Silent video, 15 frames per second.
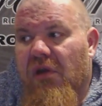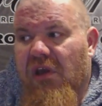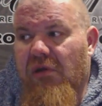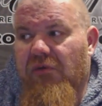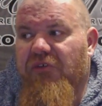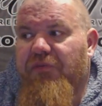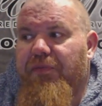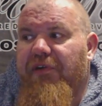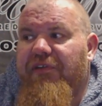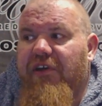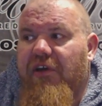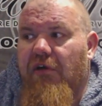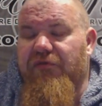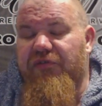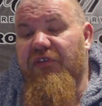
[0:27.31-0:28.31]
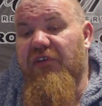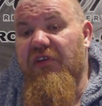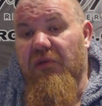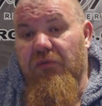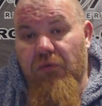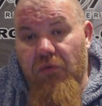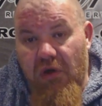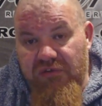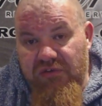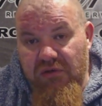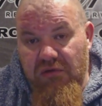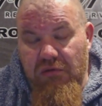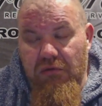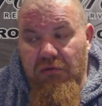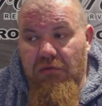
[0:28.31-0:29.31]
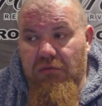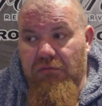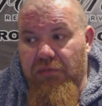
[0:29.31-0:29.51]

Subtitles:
He was pretty confident it wasn't,